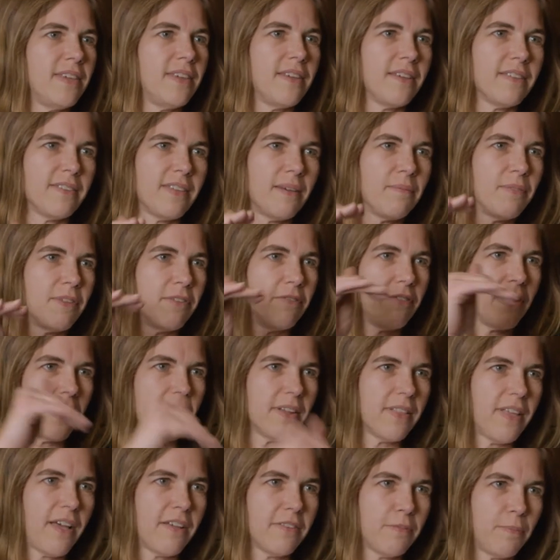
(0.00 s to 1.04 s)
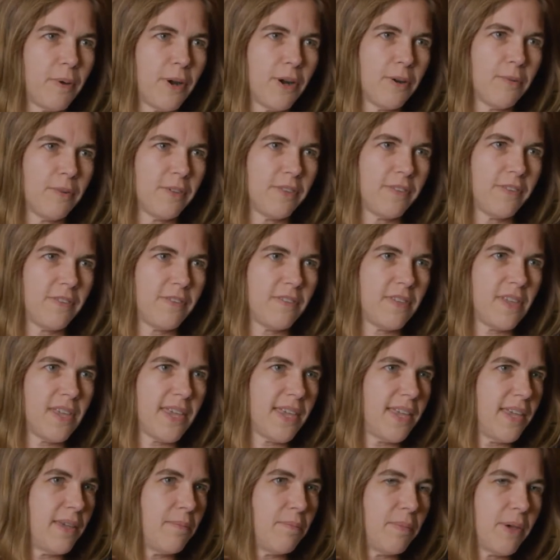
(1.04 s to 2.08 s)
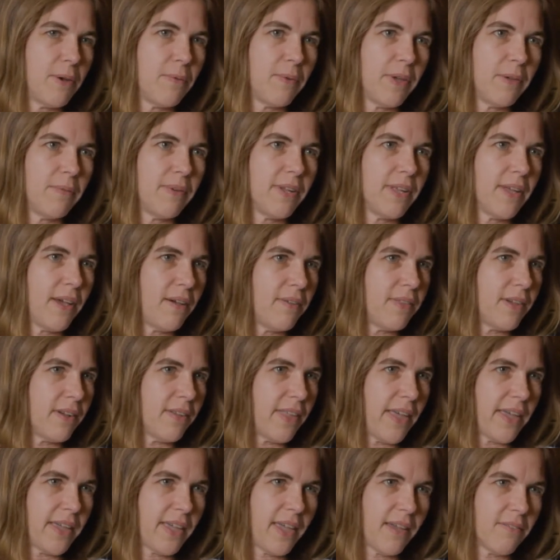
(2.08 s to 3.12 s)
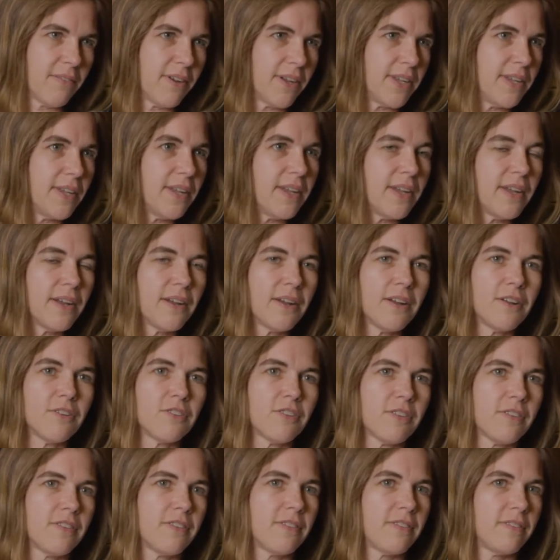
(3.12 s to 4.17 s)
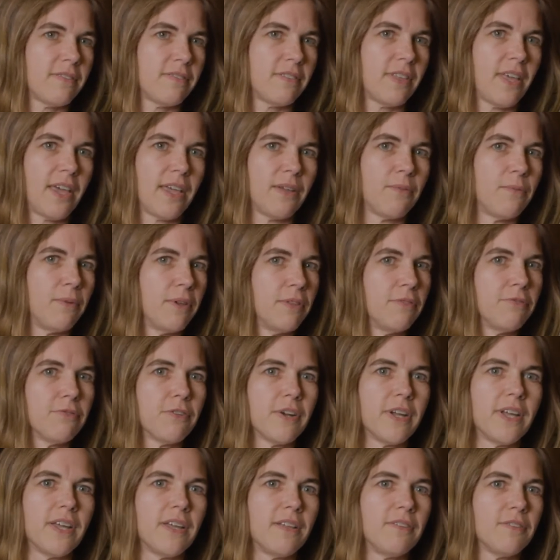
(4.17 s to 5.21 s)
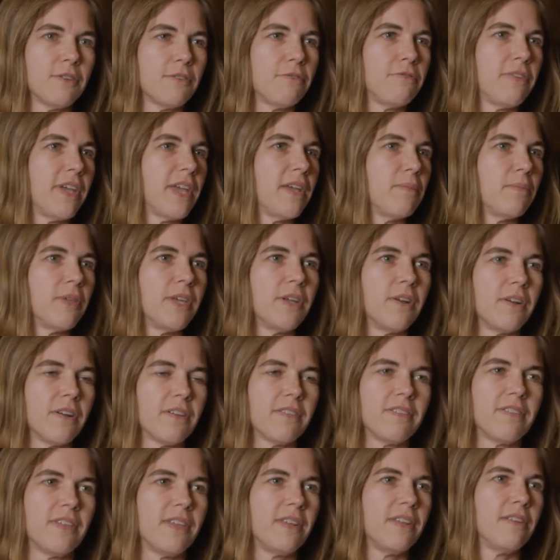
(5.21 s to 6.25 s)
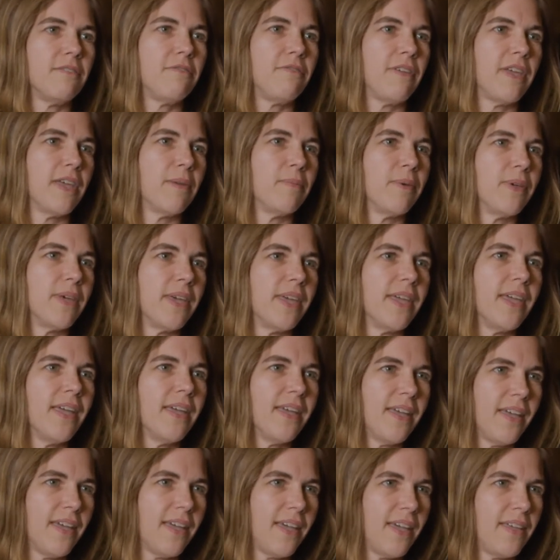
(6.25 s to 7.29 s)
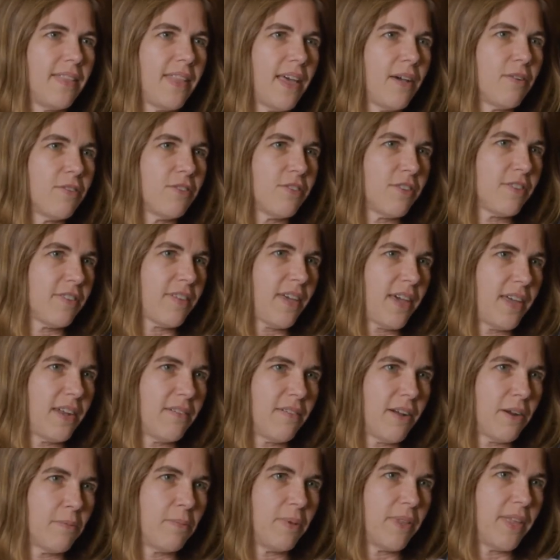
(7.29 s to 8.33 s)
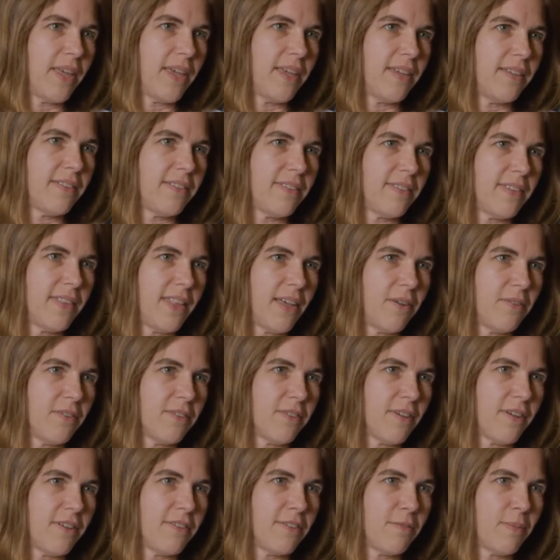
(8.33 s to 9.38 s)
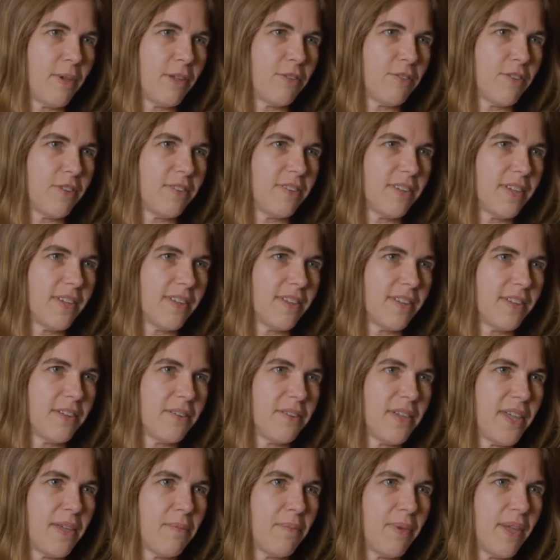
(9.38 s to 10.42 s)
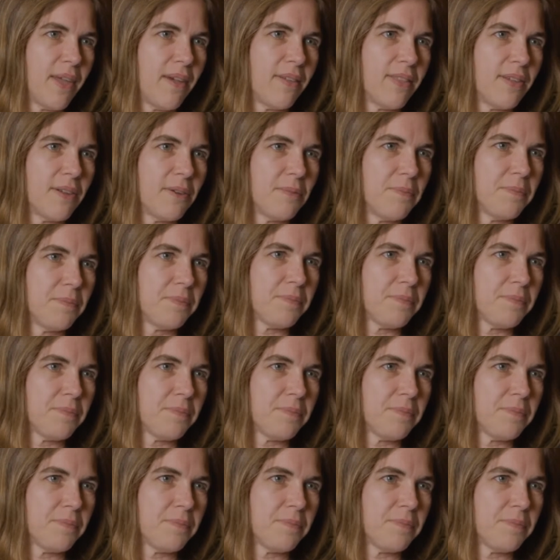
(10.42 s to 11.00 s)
except the very last part was steep. But we would go there like every year, just like with friends or family or extended family. And that was just kind of our place. And that was always special to get to go camping out there.